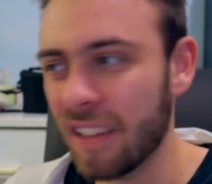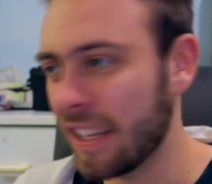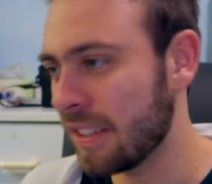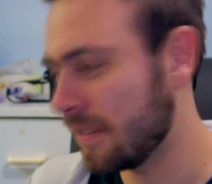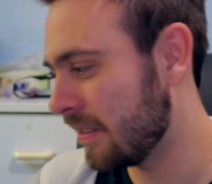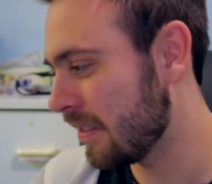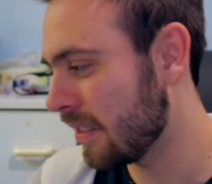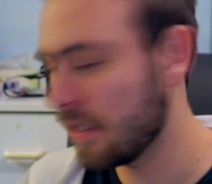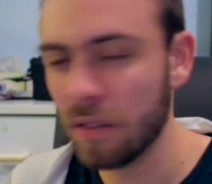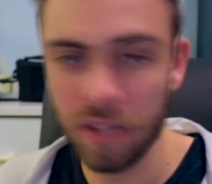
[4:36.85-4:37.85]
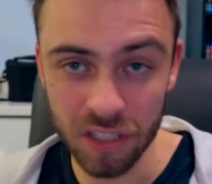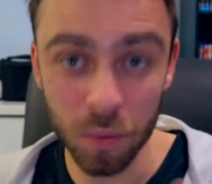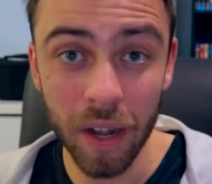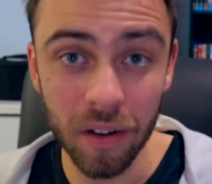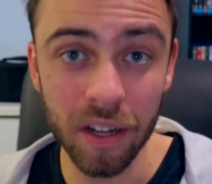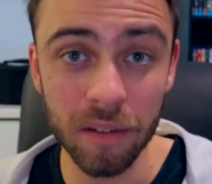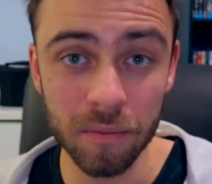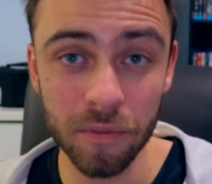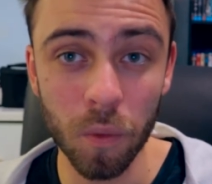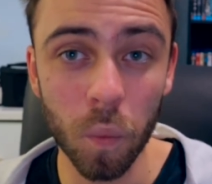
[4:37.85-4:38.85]
Like, the swearing,
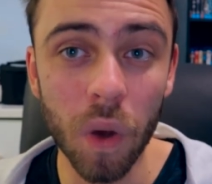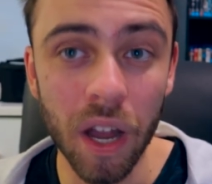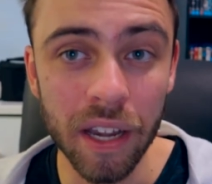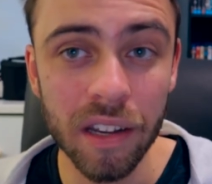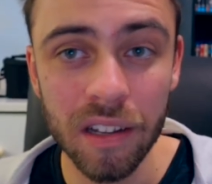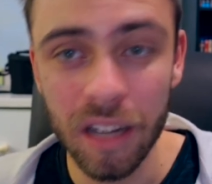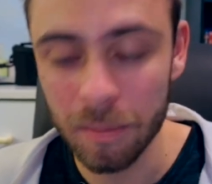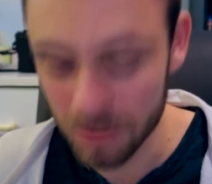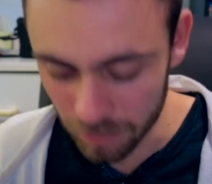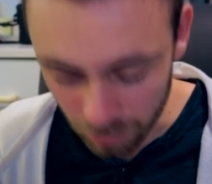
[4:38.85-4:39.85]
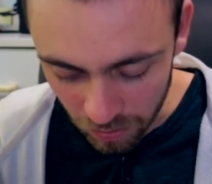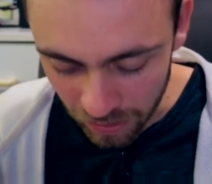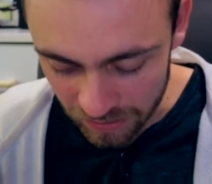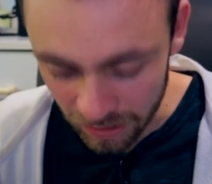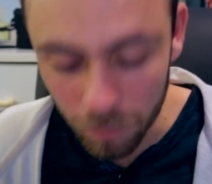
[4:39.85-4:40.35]
for one, I'm surprised.